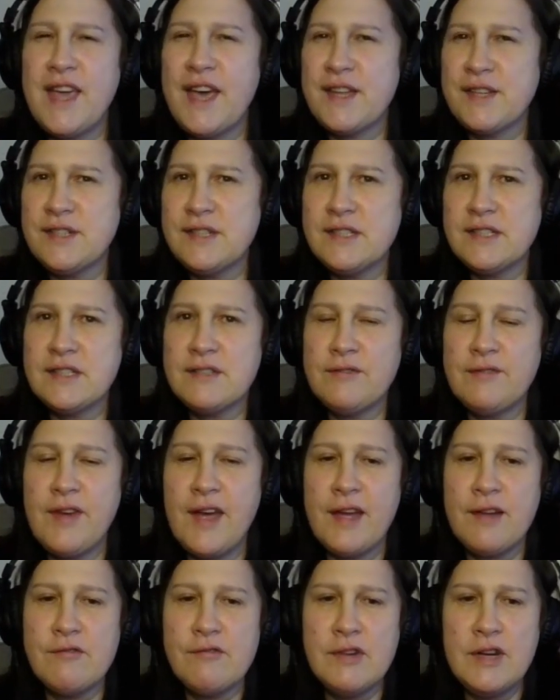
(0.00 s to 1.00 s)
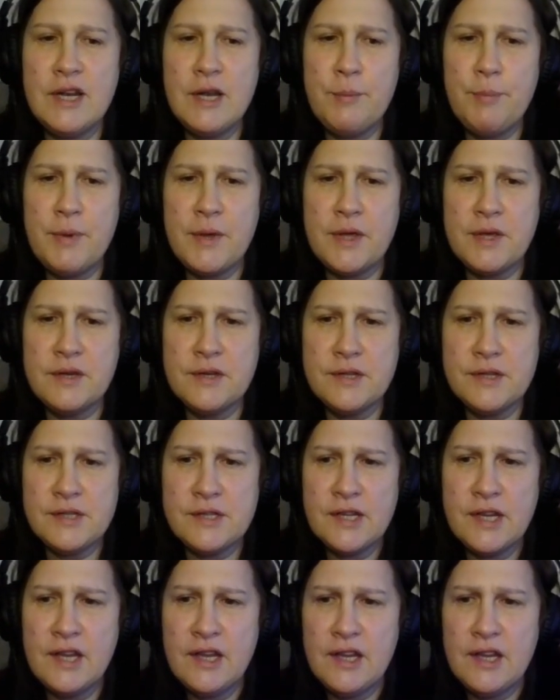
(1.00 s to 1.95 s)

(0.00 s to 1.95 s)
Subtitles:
essence of that, really, because,